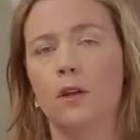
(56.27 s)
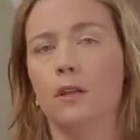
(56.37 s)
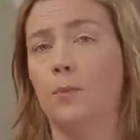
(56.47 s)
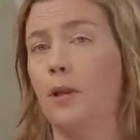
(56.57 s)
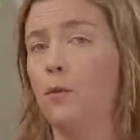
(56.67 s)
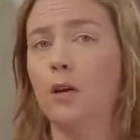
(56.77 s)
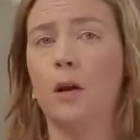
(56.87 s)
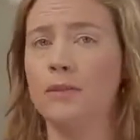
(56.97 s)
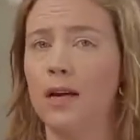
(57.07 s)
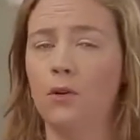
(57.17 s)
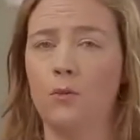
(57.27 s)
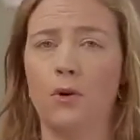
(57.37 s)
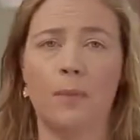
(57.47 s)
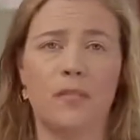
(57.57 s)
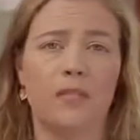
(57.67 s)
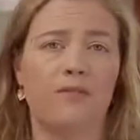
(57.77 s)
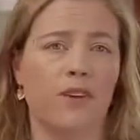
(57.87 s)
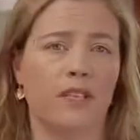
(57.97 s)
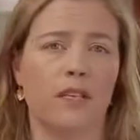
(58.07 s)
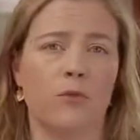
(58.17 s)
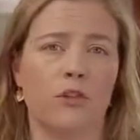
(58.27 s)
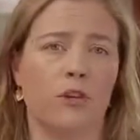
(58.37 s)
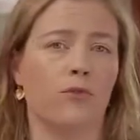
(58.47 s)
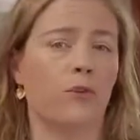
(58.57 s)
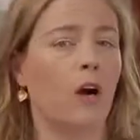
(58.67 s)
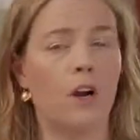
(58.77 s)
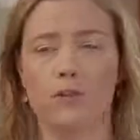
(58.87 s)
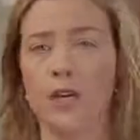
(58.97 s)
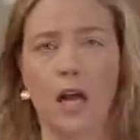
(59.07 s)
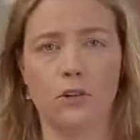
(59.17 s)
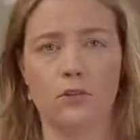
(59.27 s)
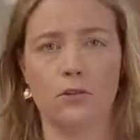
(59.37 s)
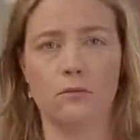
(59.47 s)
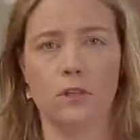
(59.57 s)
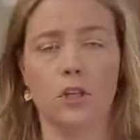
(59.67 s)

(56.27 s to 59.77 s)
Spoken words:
The plumber comes out and promises to fix it in return for $100.